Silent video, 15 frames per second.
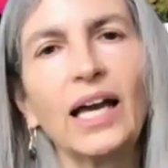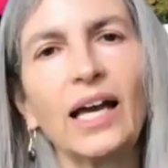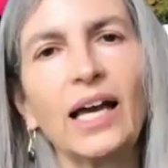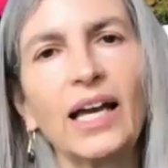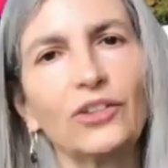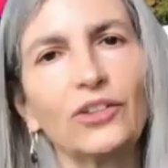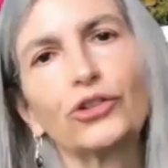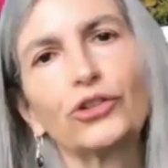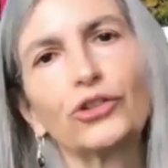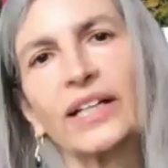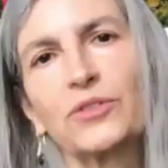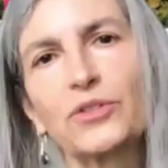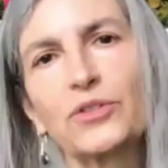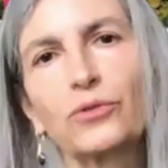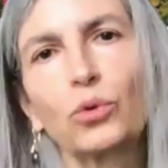and
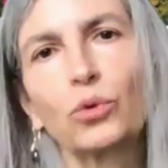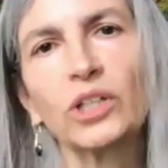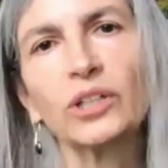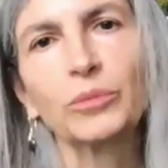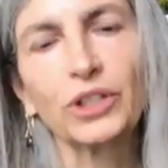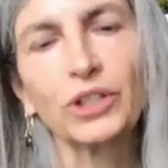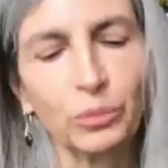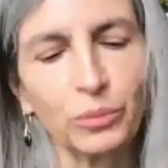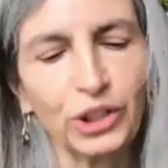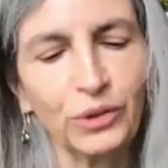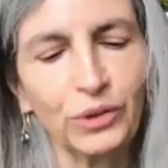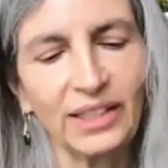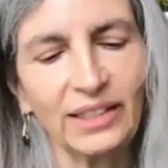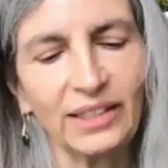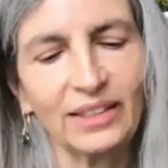transform
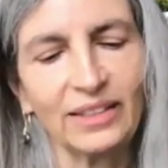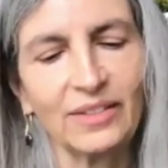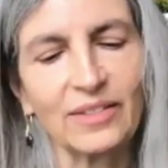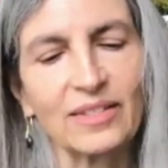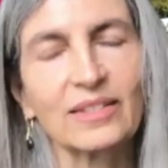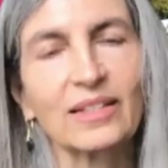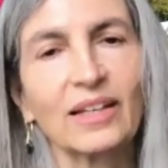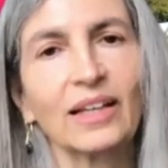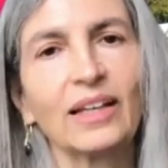communities.